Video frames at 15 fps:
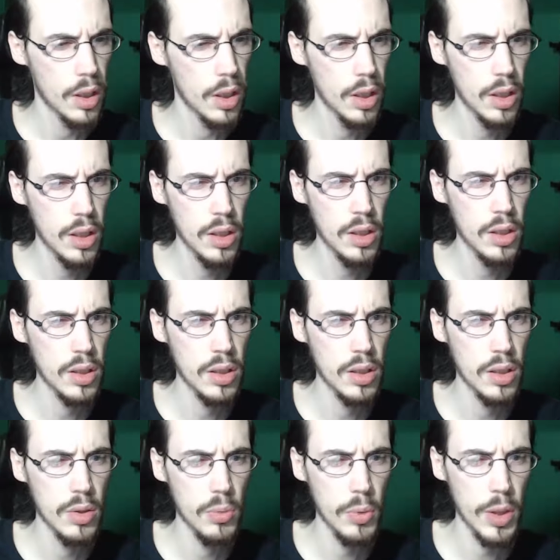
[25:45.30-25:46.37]
Huh?
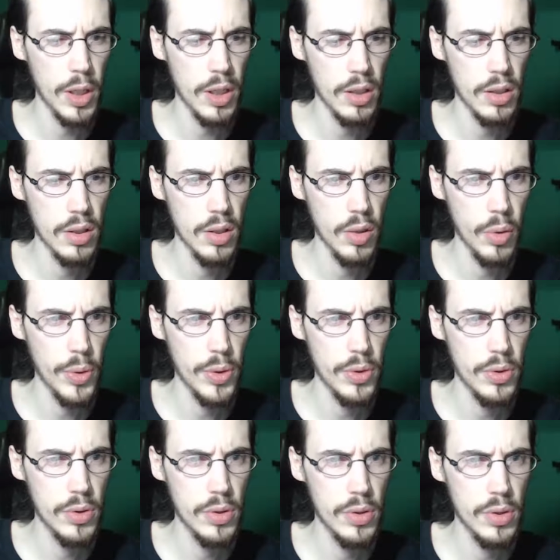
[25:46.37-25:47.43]
Wait,
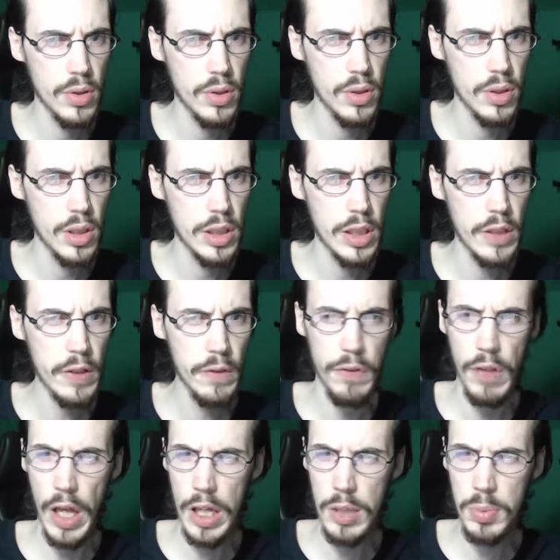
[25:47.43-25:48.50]
is this a
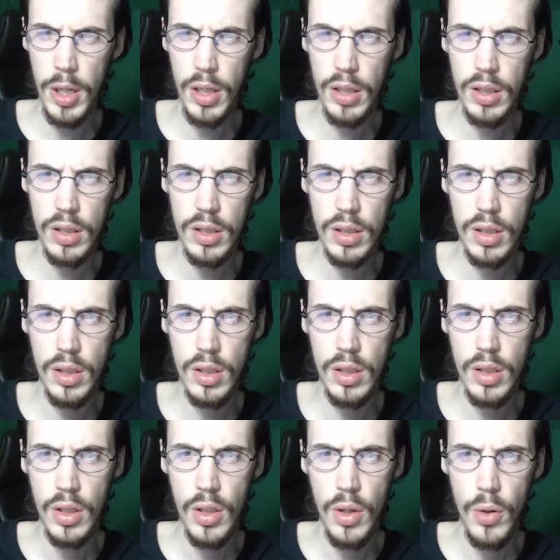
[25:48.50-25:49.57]
flashback?
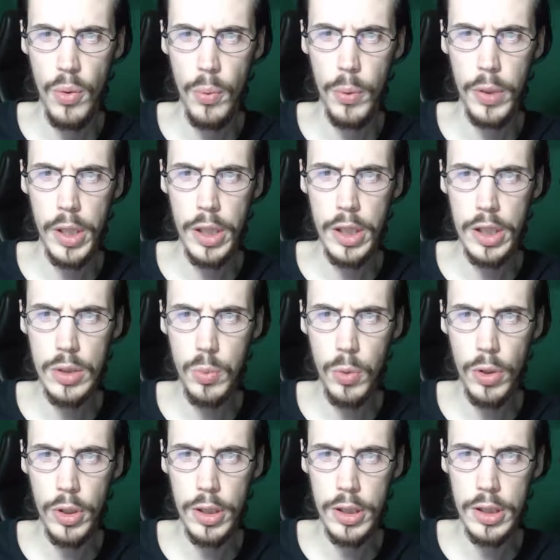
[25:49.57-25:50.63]
Won't they just
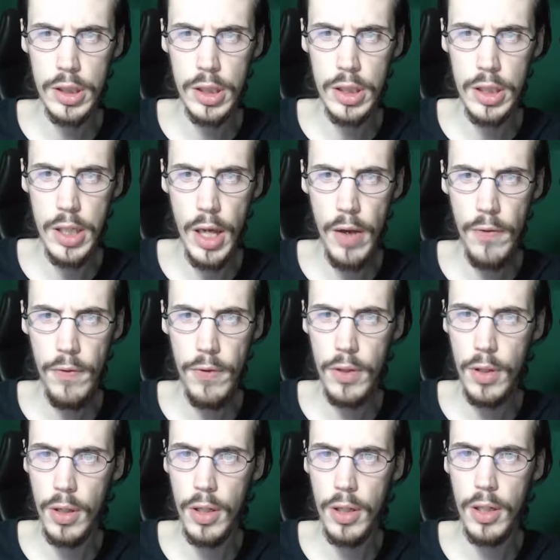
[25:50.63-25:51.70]
work us to death
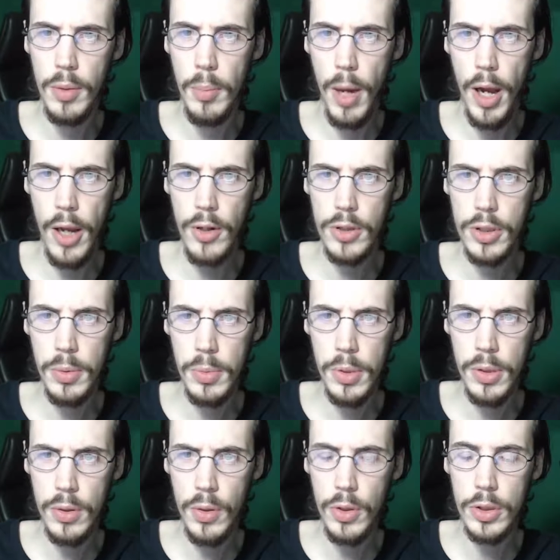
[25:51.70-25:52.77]
in a mine or
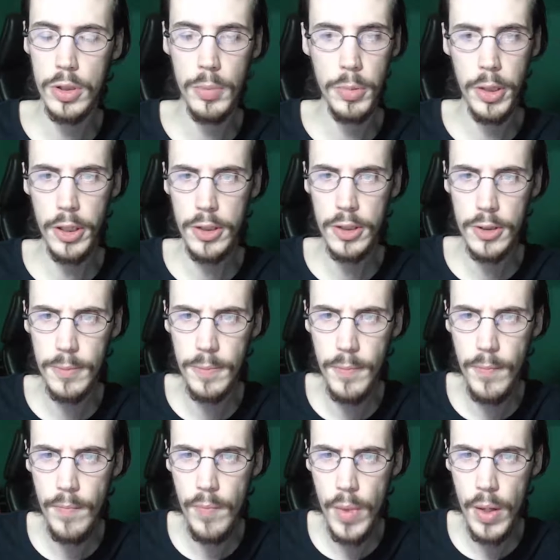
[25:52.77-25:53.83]
something, or someplace?
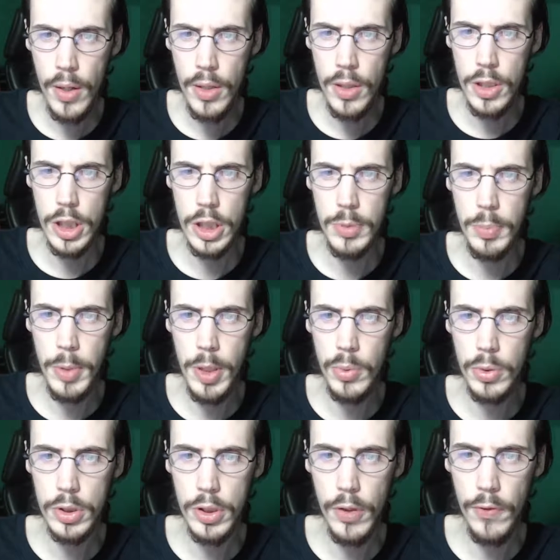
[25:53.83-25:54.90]
Just means we'll
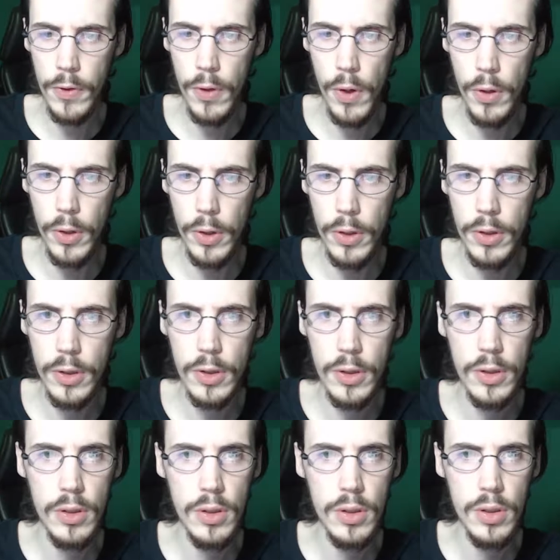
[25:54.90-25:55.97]
suffer longer.
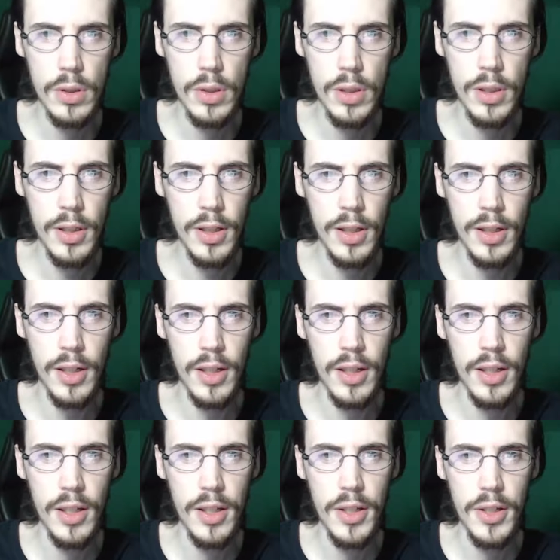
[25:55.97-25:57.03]
Haha,
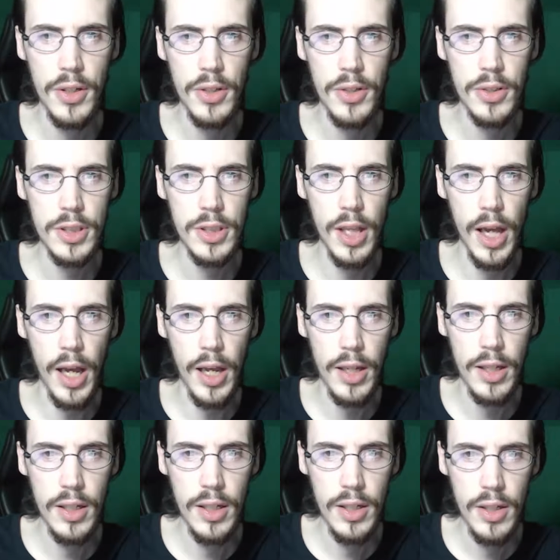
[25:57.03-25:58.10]
you're sly,
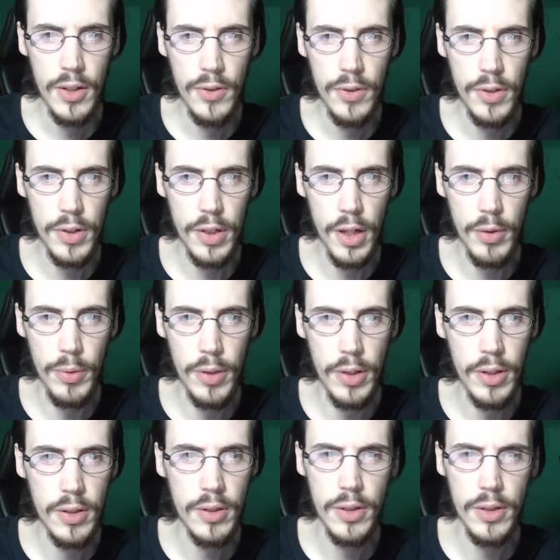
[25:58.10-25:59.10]
for young'un.